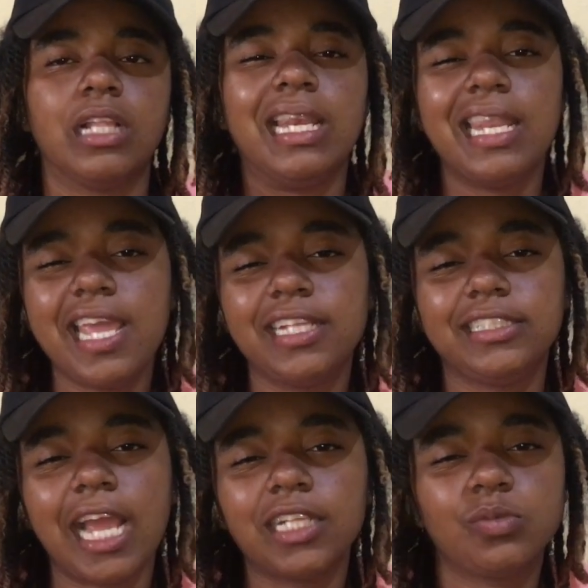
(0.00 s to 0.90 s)
Late
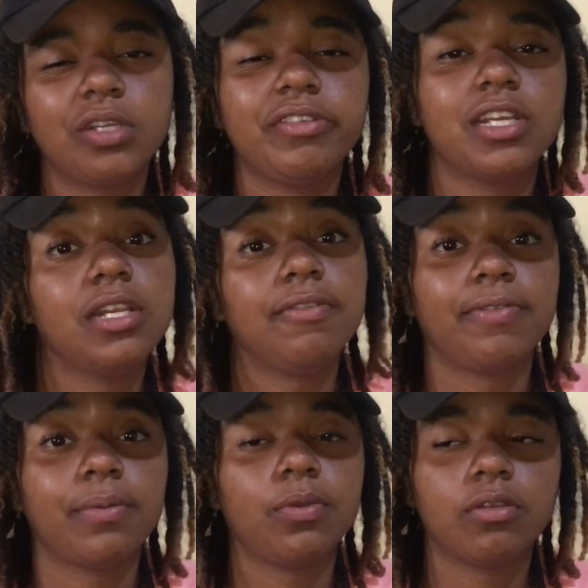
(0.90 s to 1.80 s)
January, early
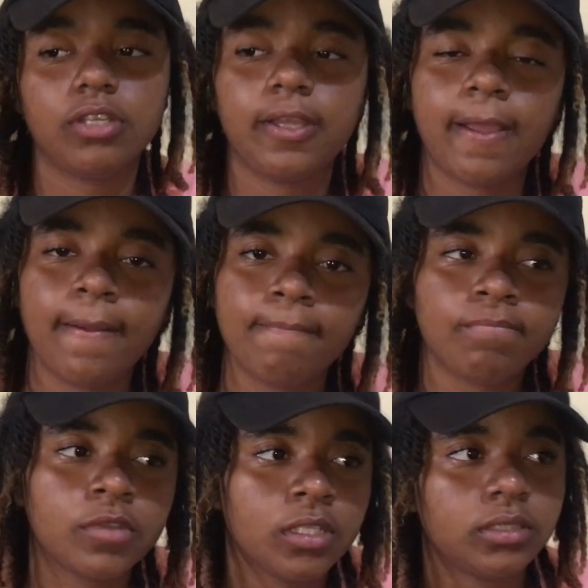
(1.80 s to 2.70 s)
February.
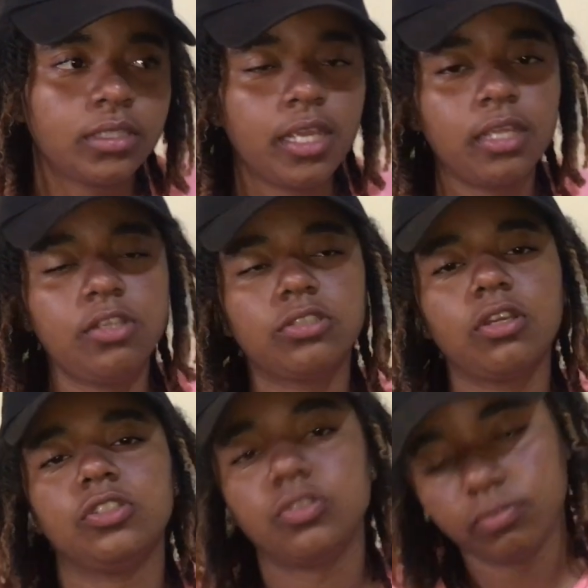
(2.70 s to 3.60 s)
So yeah, I used to
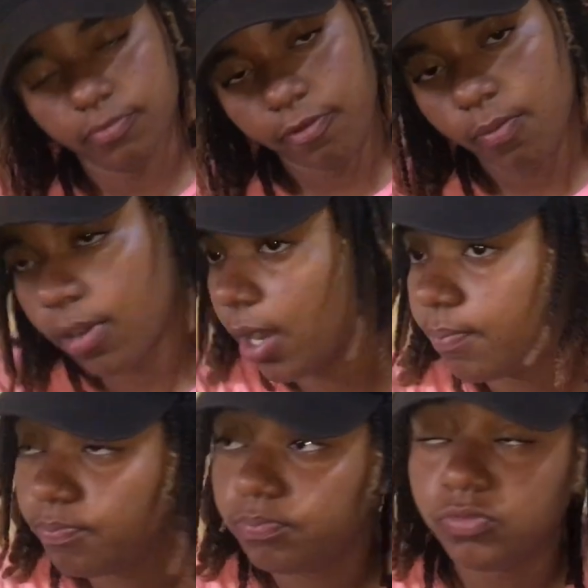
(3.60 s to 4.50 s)
go
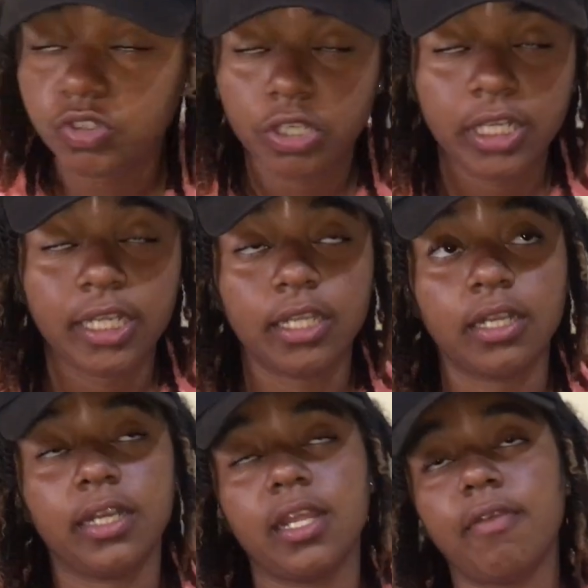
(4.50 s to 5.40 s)
football training
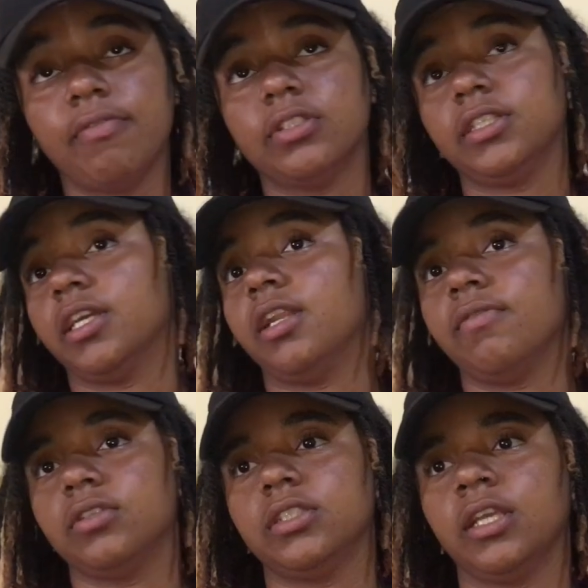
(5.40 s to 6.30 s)
and everything and
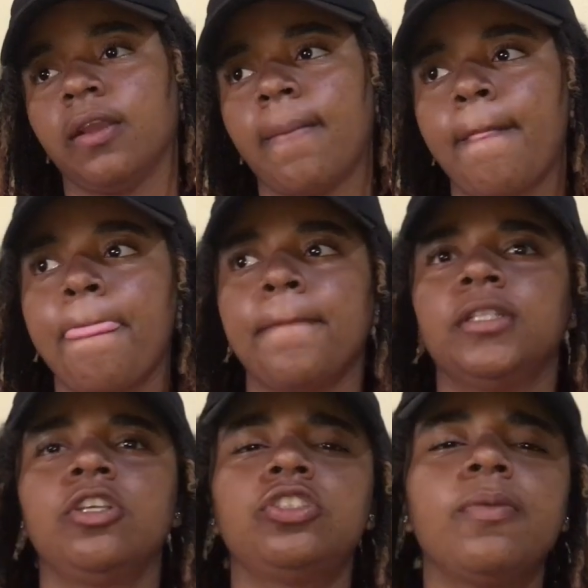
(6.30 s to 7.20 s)
everything.
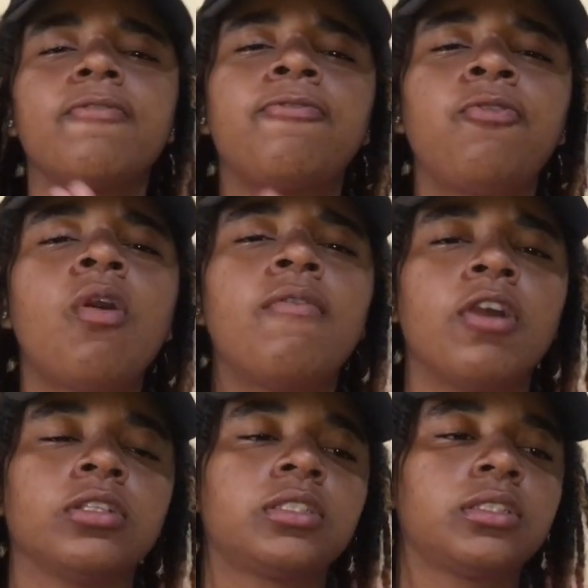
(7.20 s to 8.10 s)
So it used to be four of
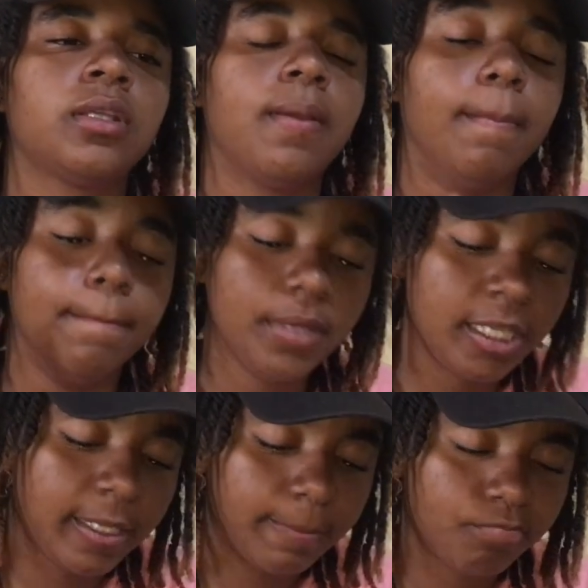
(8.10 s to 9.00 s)
us.
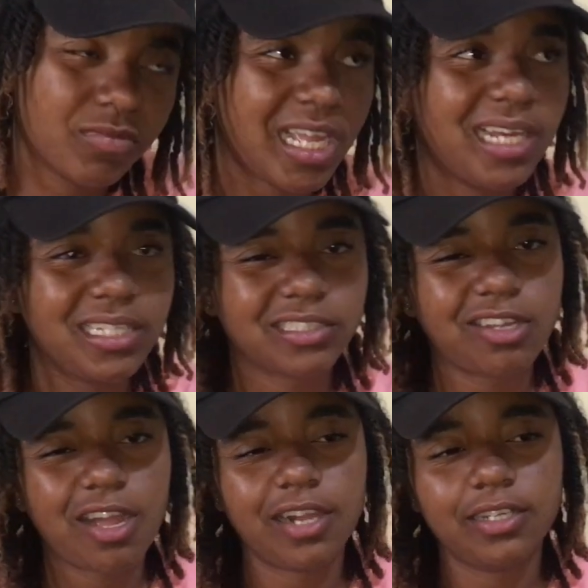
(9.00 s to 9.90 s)
Me, and let's
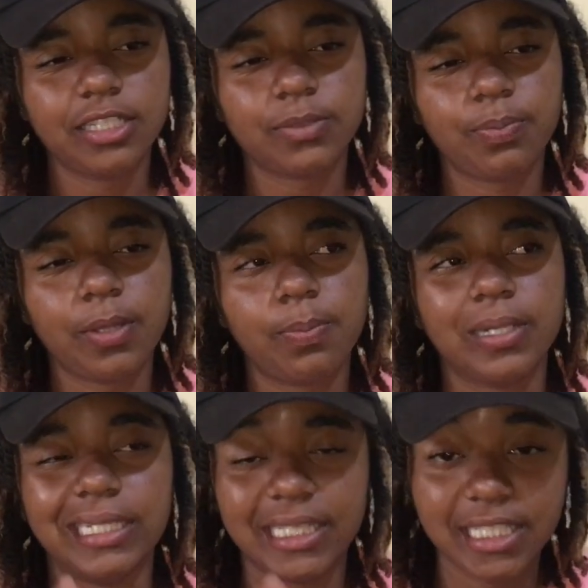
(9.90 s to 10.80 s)
call these people
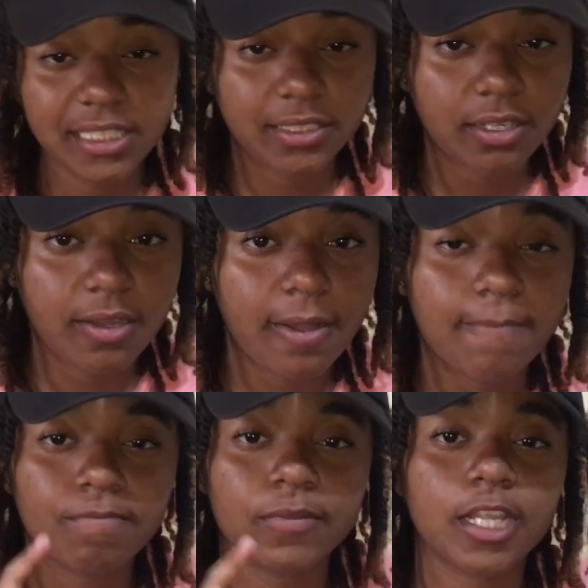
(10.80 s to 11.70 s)
Lisa,
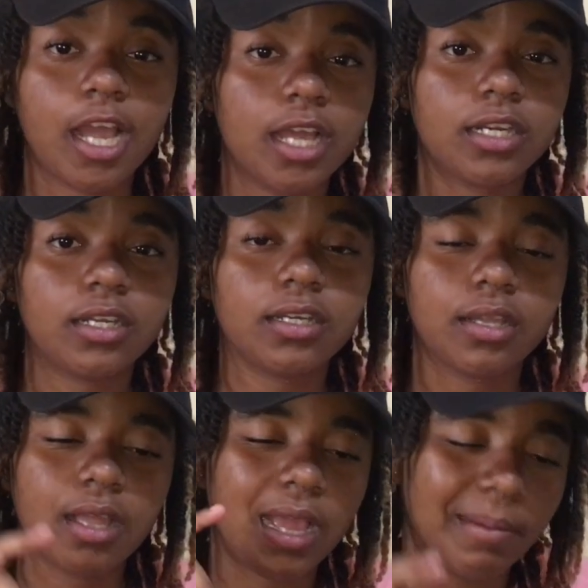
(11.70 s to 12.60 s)
Hannah,
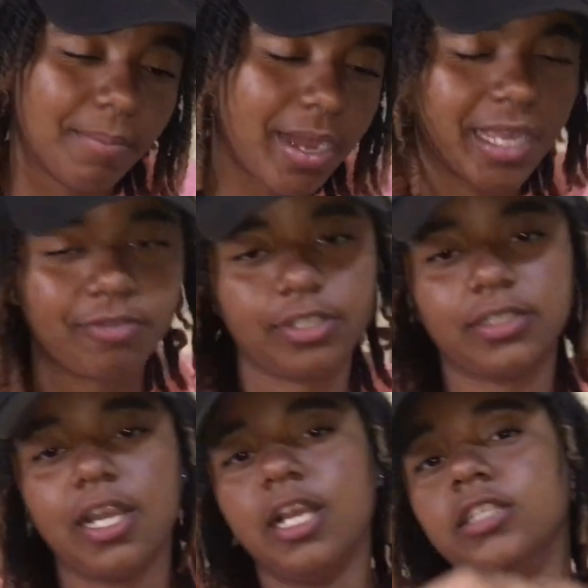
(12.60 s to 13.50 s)
and Margaret.
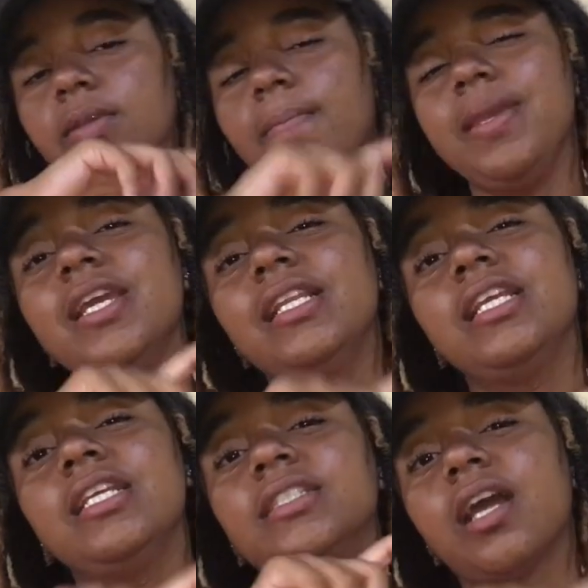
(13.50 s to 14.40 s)
So me,
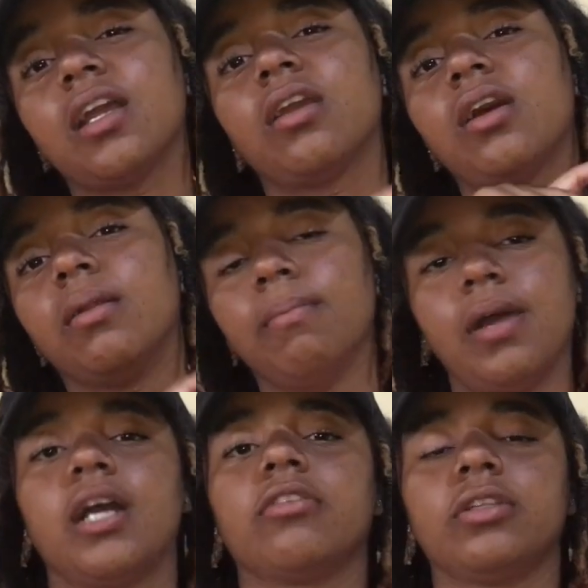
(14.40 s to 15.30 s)
Lisa, Hannah, and
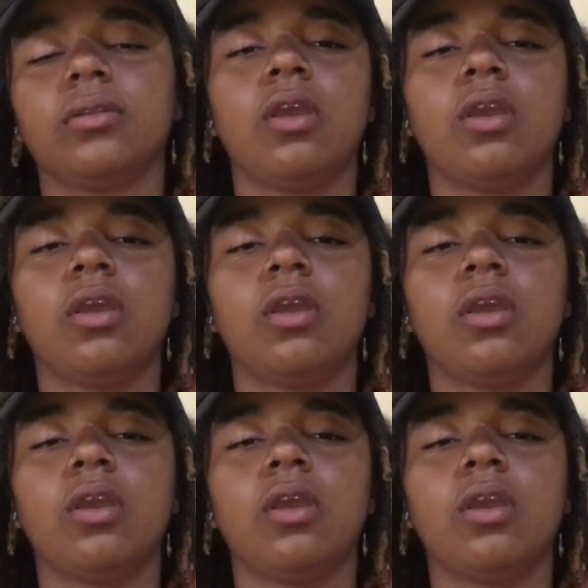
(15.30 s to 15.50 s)
Margaret.